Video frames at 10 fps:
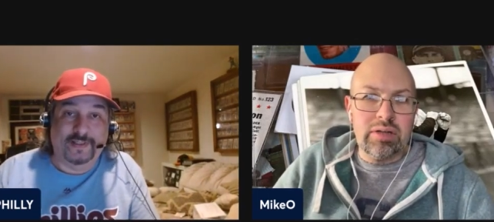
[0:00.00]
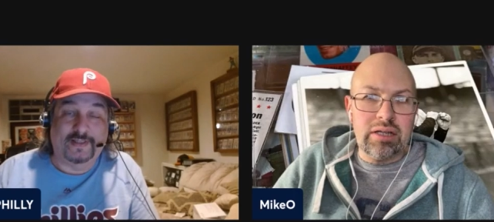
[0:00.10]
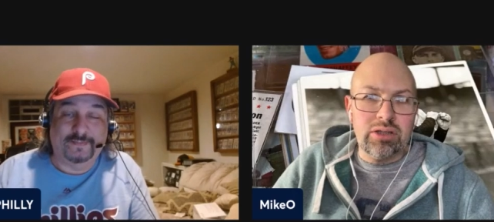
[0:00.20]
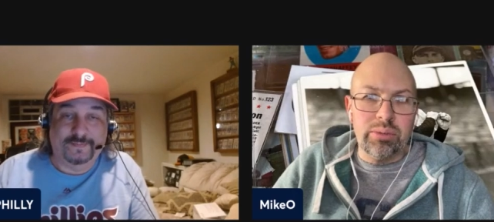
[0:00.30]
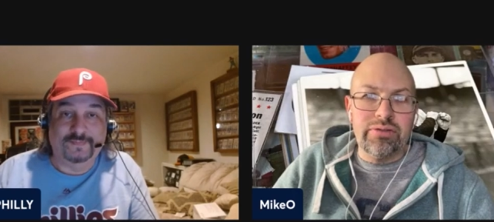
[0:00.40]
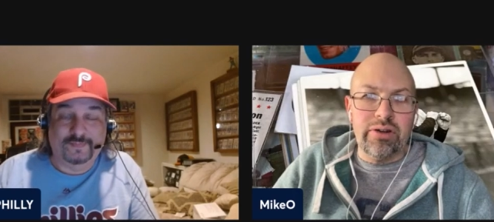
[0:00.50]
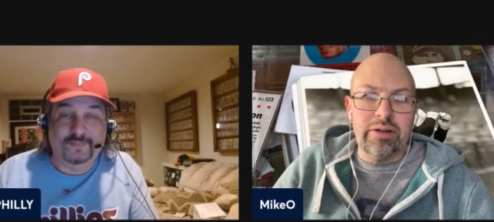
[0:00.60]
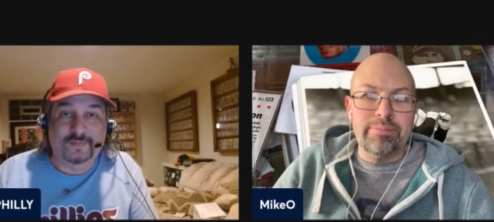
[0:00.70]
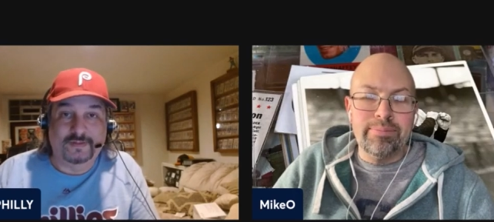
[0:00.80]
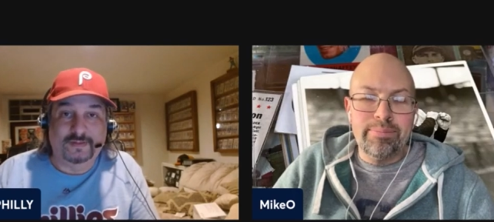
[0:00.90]
Speaker 1: That's that. always
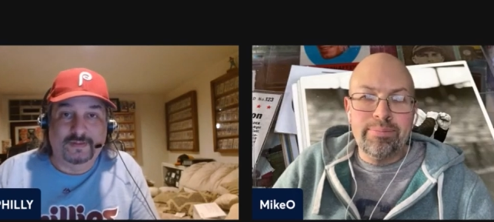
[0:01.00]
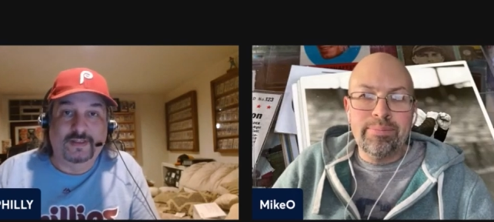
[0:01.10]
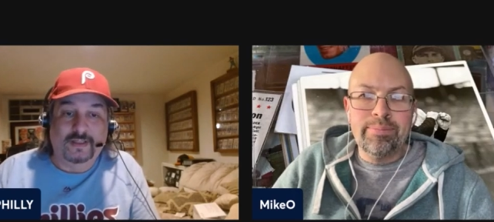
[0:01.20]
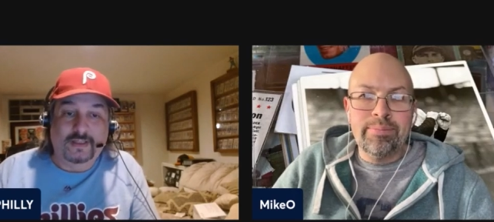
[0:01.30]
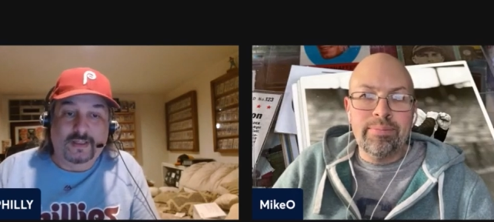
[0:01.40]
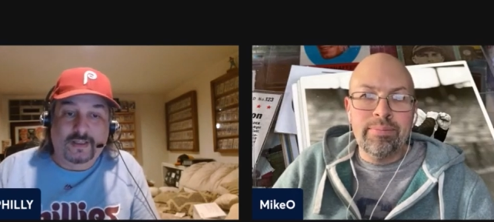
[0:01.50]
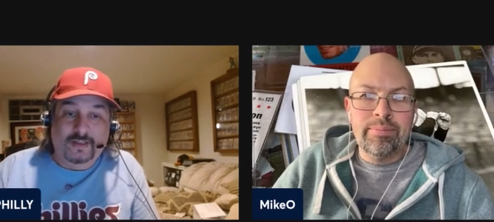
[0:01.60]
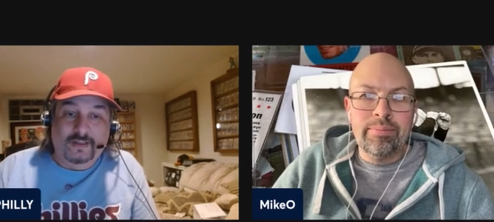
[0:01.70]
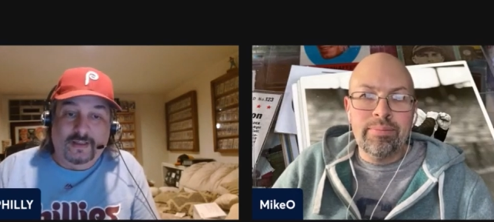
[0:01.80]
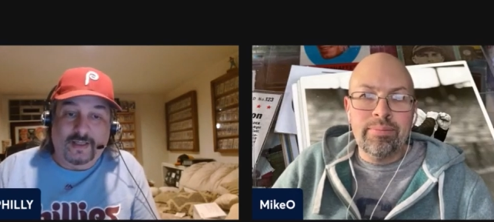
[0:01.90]
fun.
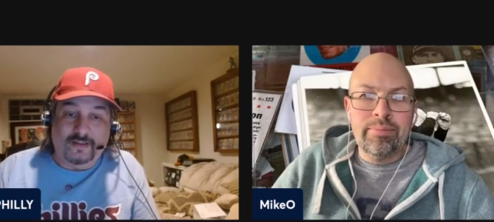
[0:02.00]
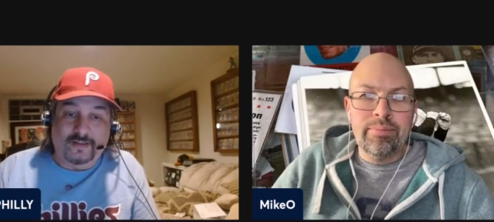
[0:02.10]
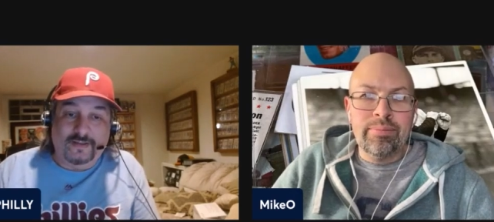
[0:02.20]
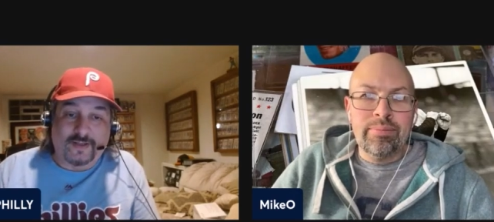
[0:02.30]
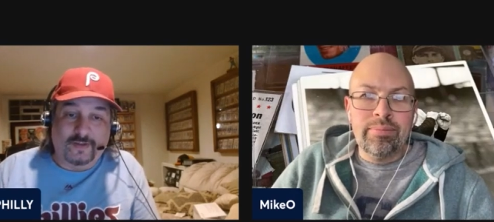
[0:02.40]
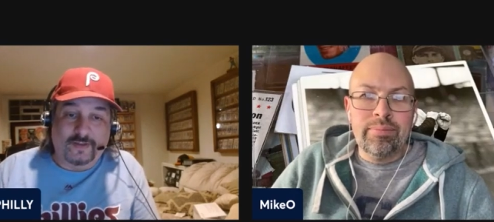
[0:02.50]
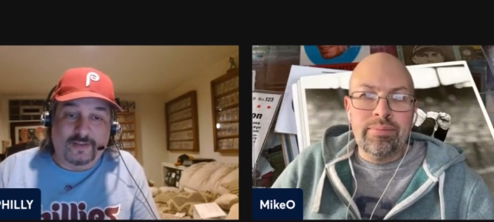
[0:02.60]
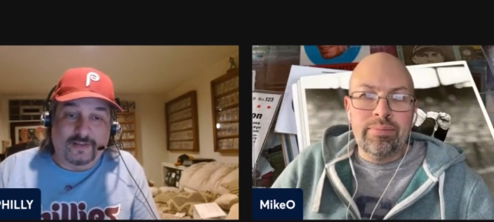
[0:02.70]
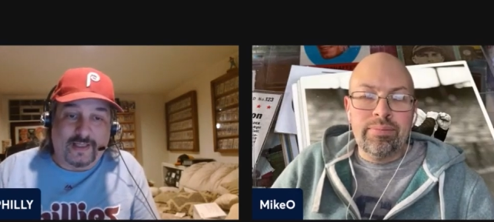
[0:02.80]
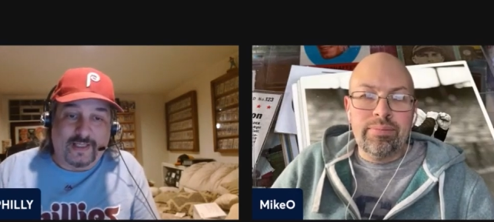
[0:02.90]
Speaker 2: Now let's go to
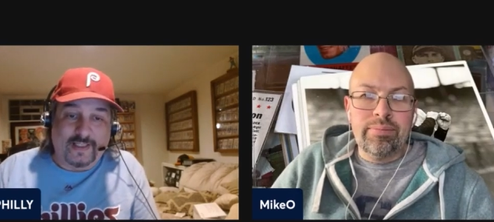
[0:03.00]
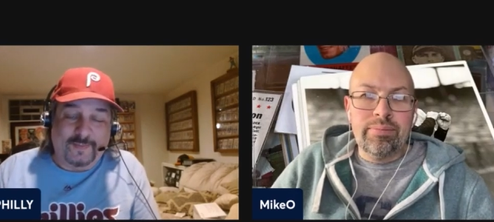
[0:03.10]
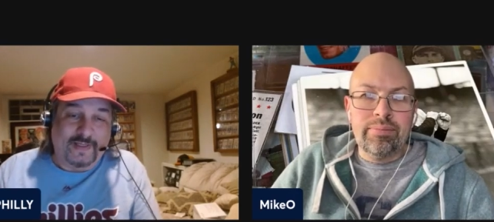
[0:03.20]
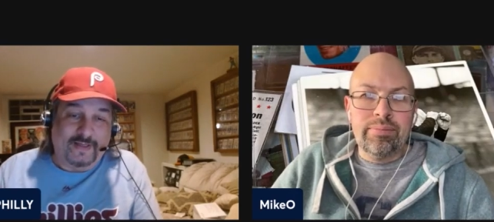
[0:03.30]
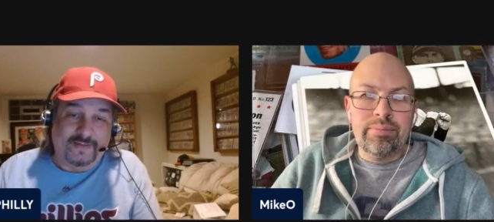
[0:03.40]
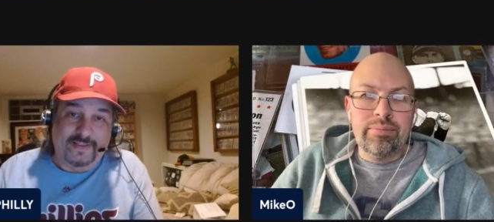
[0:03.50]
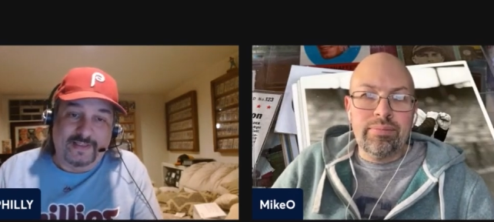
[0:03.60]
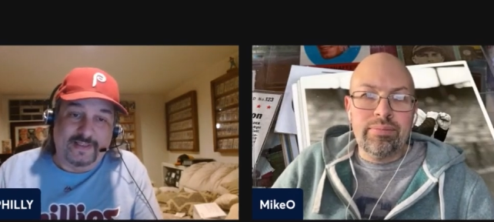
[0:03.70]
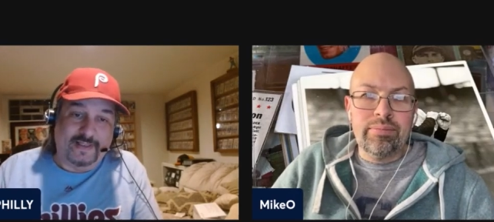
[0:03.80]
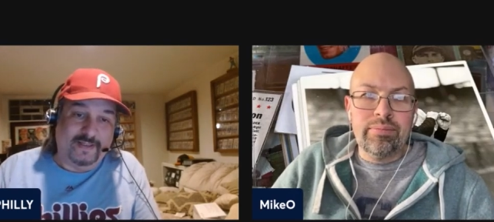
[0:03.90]
the lineup. Now to
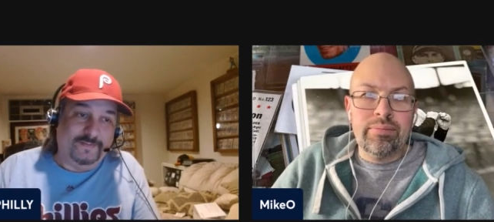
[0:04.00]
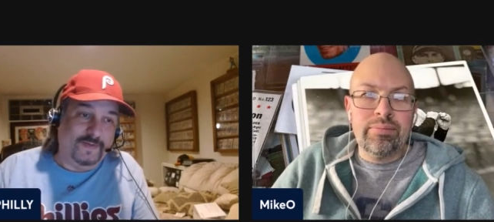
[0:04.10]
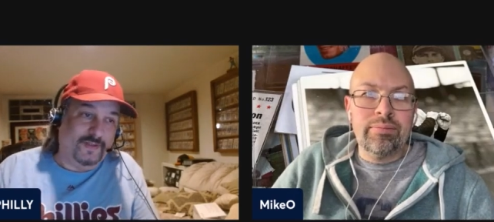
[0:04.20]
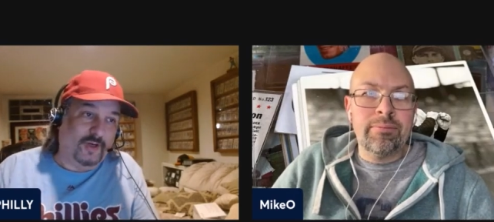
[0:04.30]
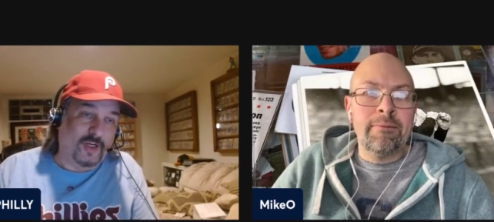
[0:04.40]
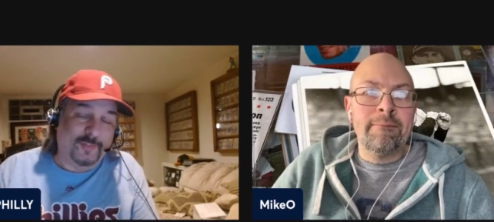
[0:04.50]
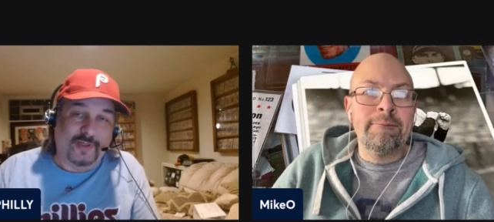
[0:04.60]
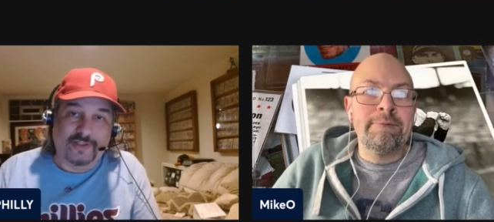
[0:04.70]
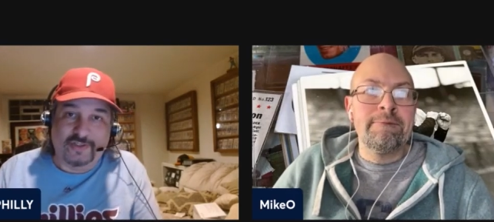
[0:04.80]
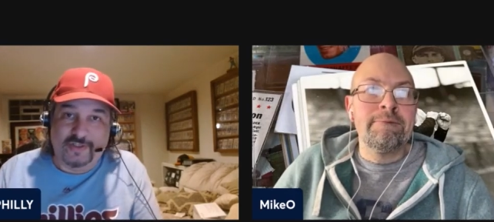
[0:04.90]
the uh, infield
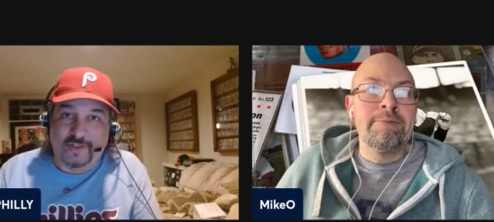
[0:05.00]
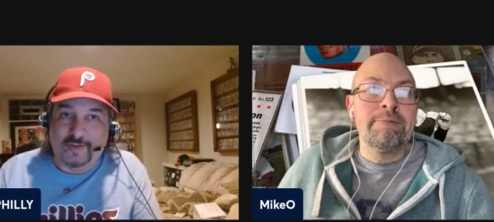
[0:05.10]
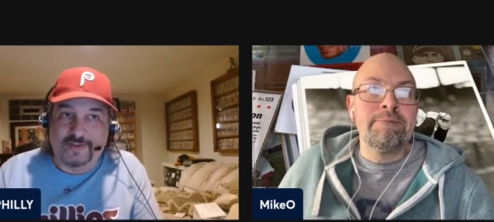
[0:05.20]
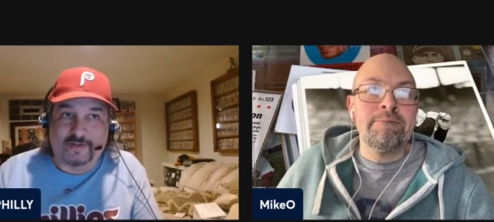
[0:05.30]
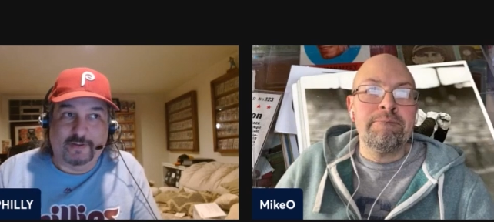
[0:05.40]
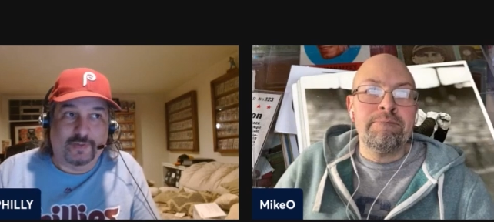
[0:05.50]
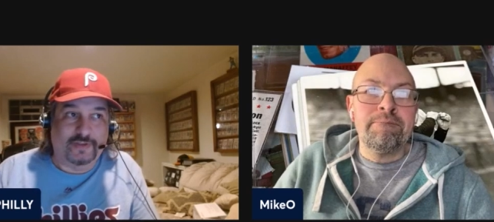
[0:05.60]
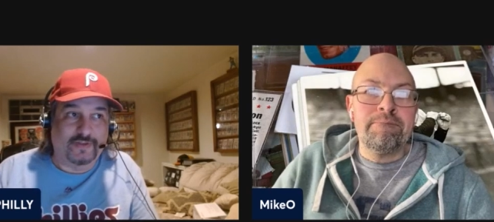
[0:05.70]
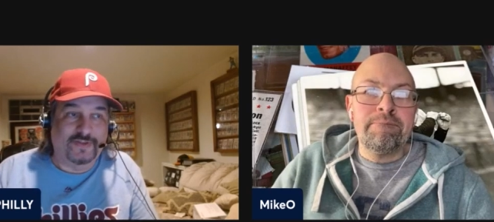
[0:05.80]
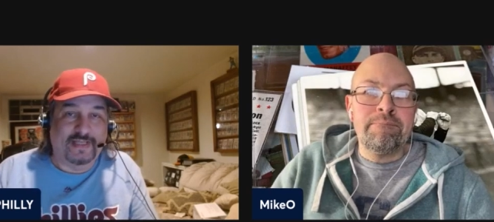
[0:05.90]
Harper, as you know, as everyone
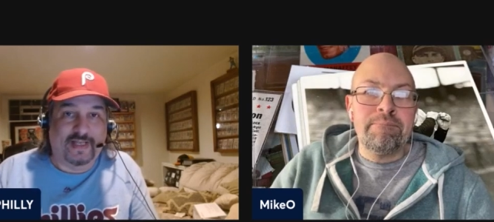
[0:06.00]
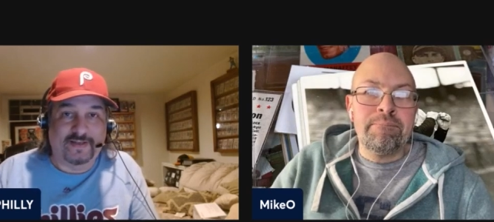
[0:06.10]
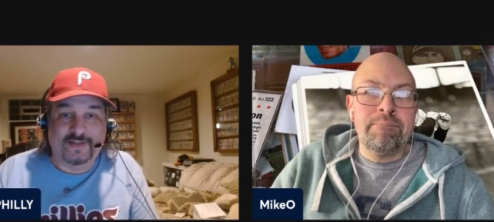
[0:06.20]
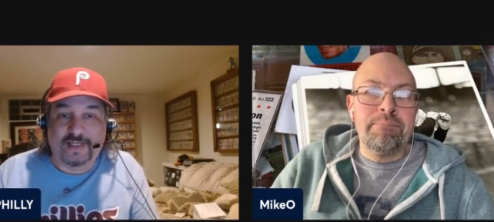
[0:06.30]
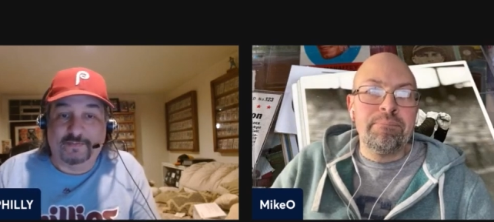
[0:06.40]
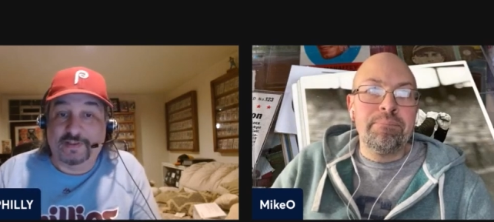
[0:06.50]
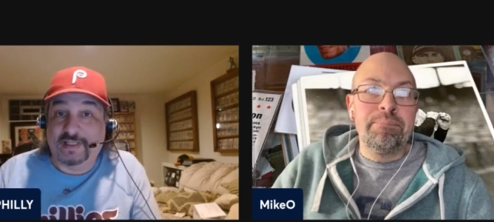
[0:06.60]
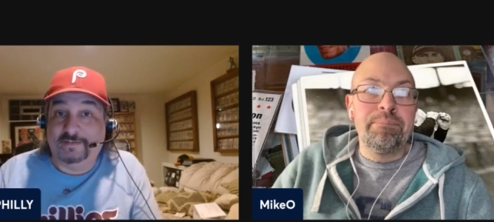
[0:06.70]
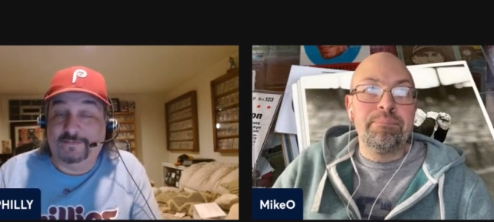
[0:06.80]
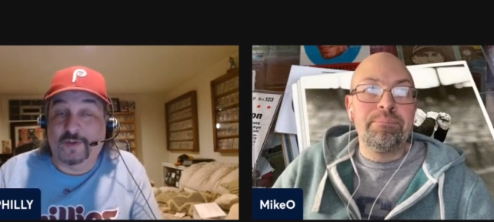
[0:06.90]
knows now, is the
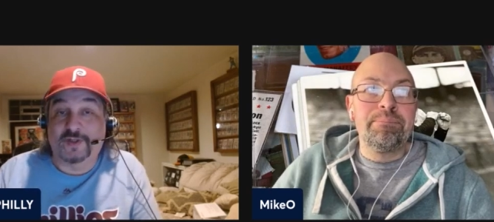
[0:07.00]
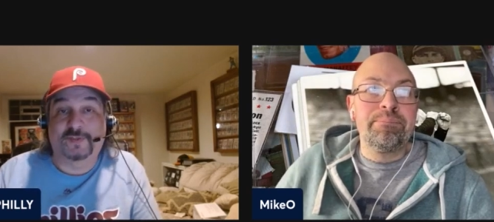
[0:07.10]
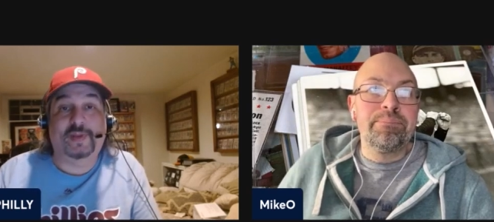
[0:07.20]
everyday first